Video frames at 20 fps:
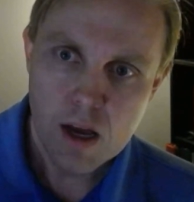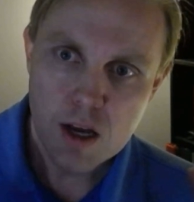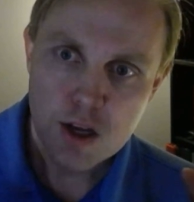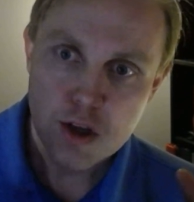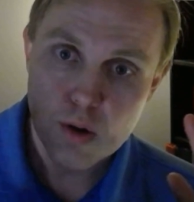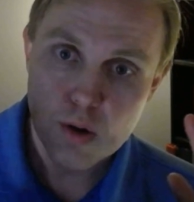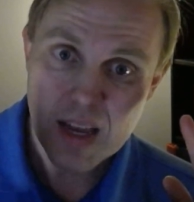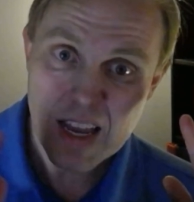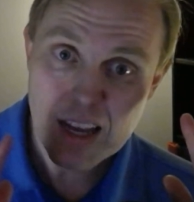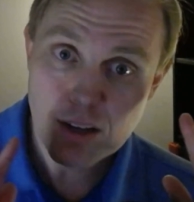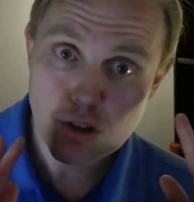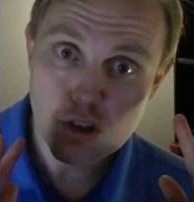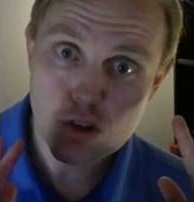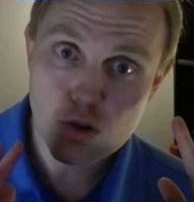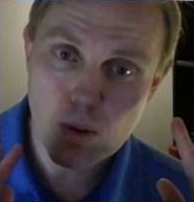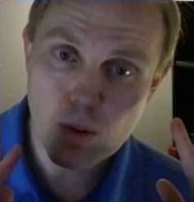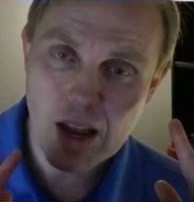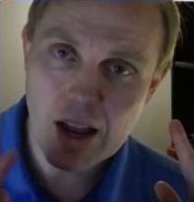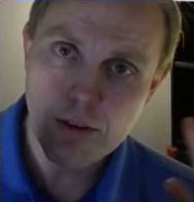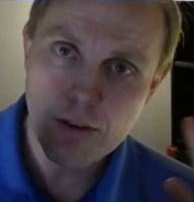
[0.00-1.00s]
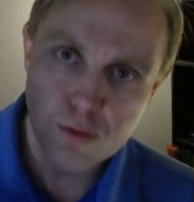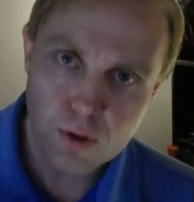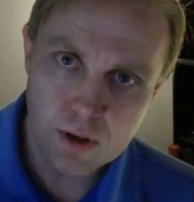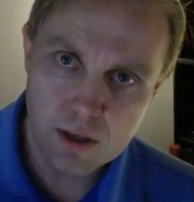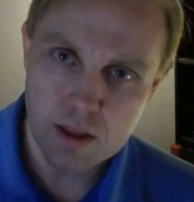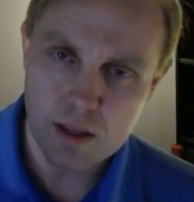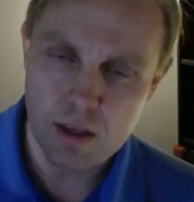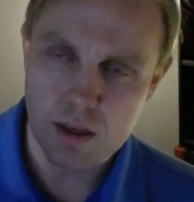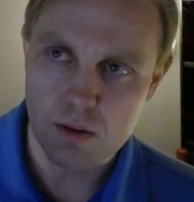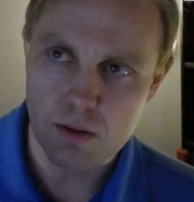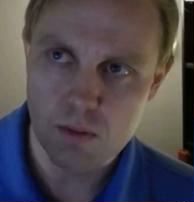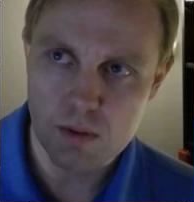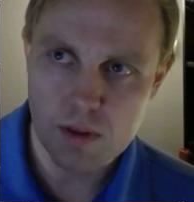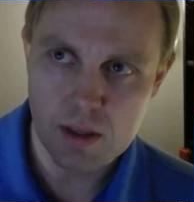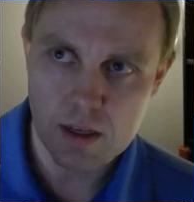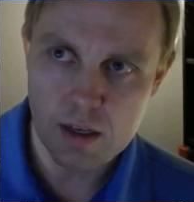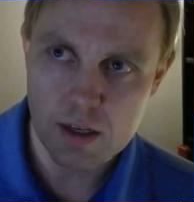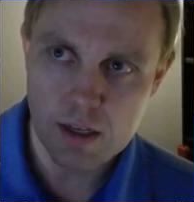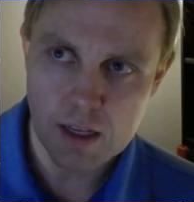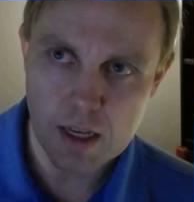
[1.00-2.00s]
You can't do everything with
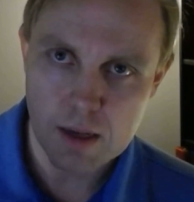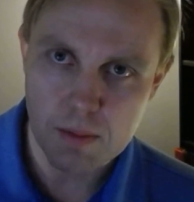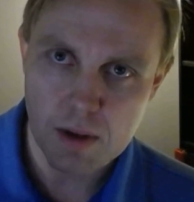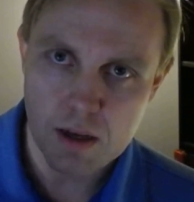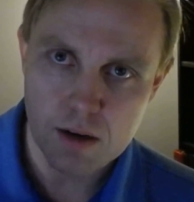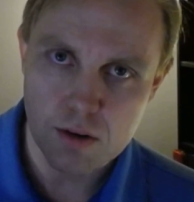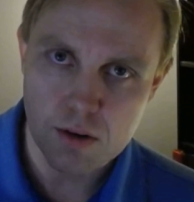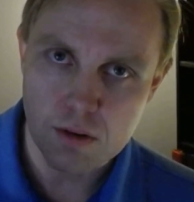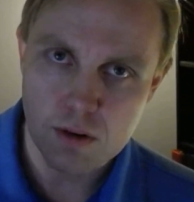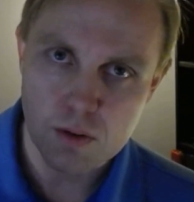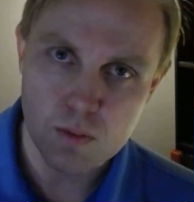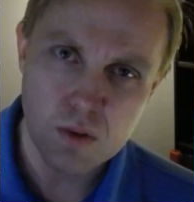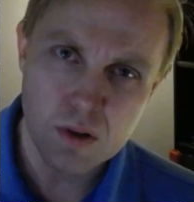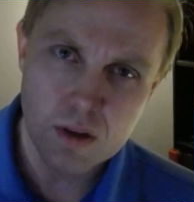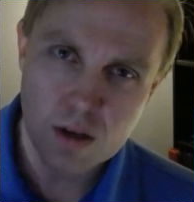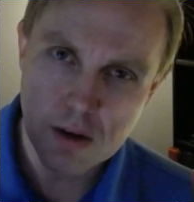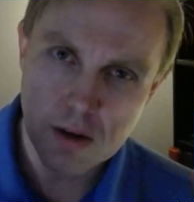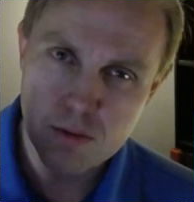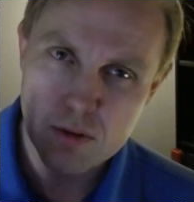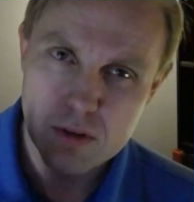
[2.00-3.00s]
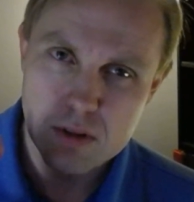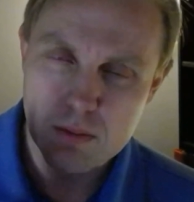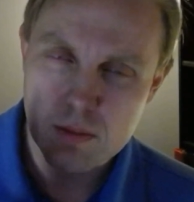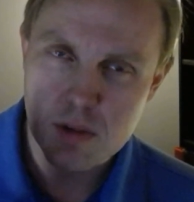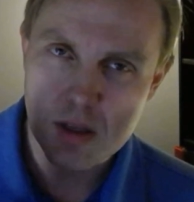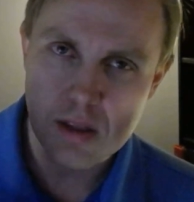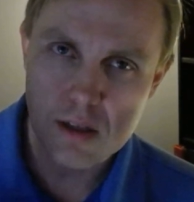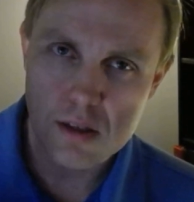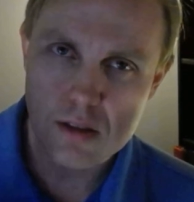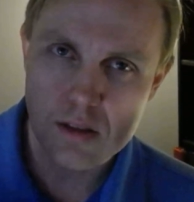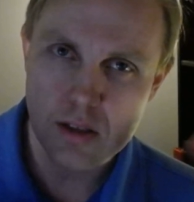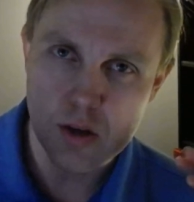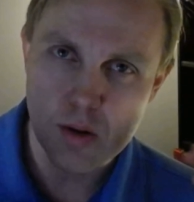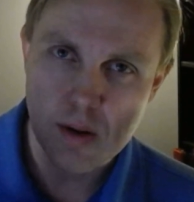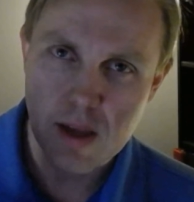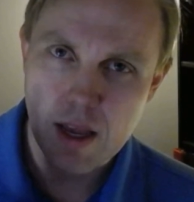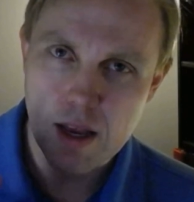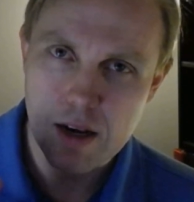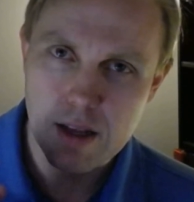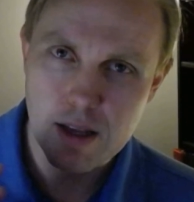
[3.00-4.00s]
the in game editor, and we'll cover some of the things that you
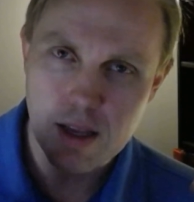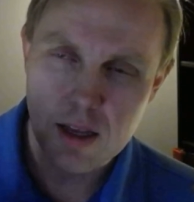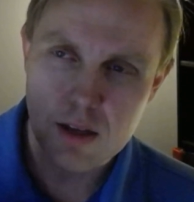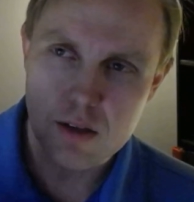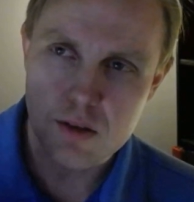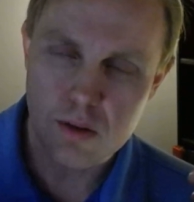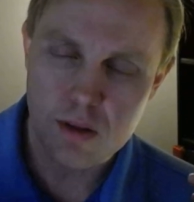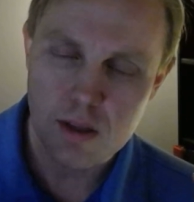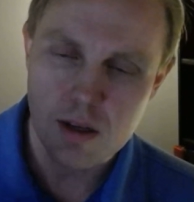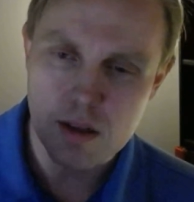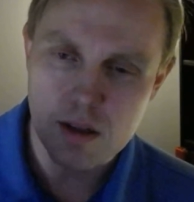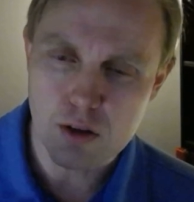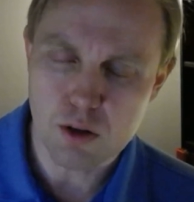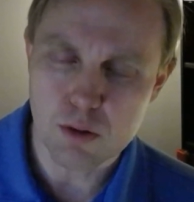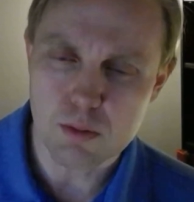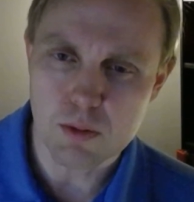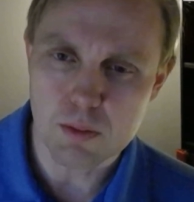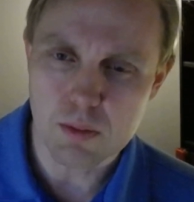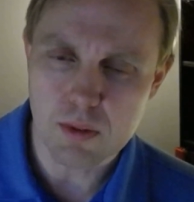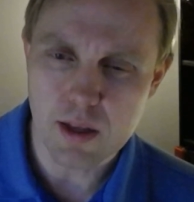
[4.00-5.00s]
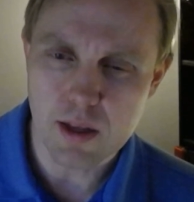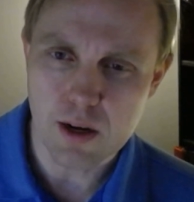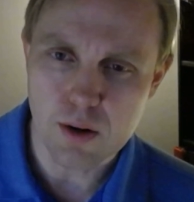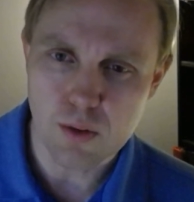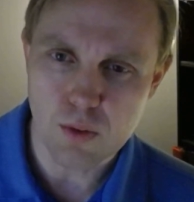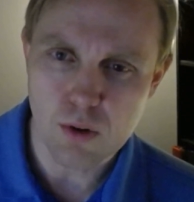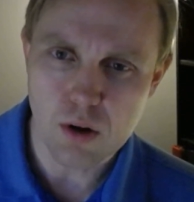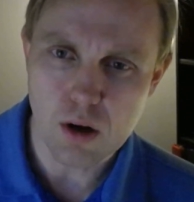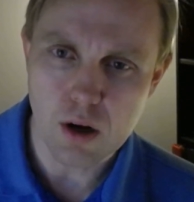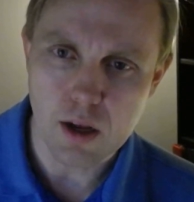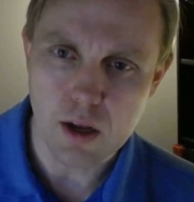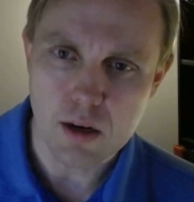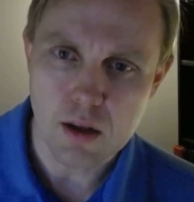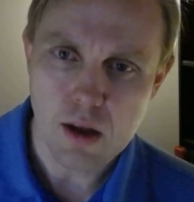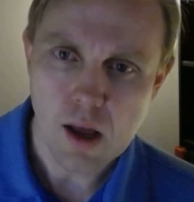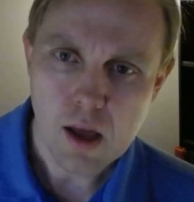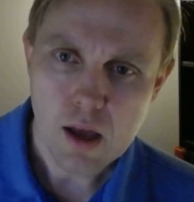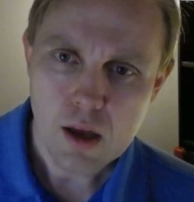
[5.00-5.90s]
can and can't do, I think, a little bit later on.